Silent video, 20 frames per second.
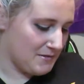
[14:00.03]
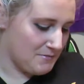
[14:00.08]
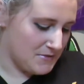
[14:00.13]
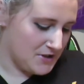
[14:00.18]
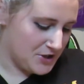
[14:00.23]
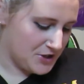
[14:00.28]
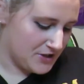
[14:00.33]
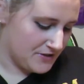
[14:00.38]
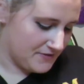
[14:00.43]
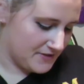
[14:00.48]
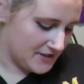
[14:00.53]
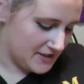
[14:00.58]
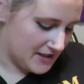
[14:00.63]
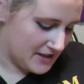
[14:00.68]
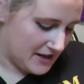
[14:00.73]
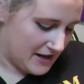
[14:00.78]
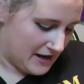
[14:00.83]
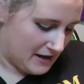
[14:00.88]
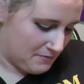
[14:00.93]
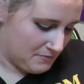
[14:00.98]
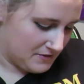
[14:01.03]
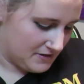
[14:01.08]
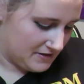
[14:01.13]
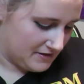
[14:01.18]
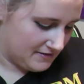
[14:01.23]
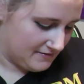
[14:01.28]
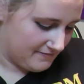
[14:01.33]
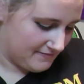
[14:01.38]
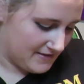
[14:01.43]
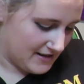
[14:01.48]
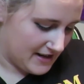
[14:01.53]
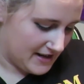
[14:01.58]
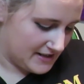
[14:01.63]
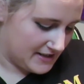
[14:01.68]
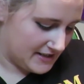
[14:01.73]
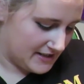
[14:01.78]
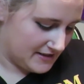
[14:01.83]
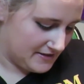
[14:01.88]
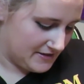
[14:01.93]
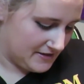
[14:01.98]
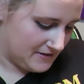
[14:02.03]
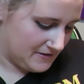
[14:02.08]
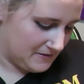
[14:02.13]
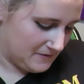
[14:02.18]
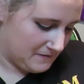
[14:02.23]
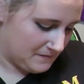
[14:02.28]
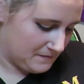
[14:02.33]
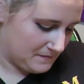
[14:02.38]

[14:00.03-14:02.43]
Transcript: mischief is going to happen, I tell you.